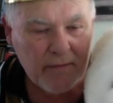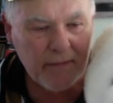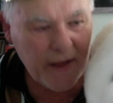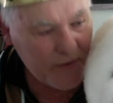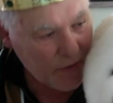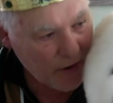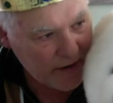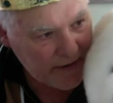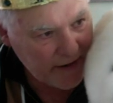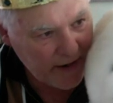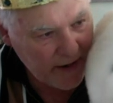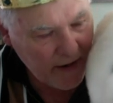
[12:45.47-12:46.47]
That's right,
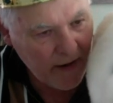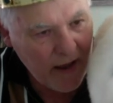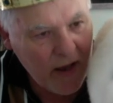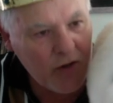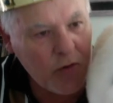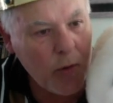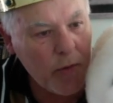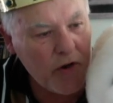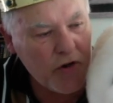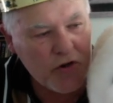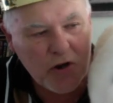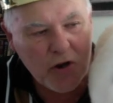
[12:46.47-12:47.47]
Teddy. Do you want me
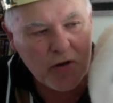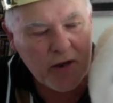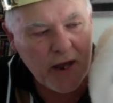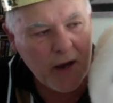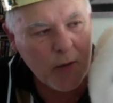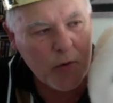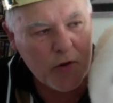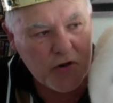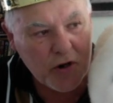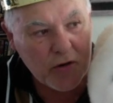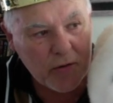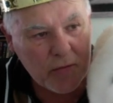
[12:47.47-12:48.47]
to show you how we
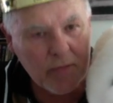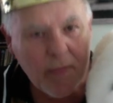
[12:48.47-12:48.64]
choke him?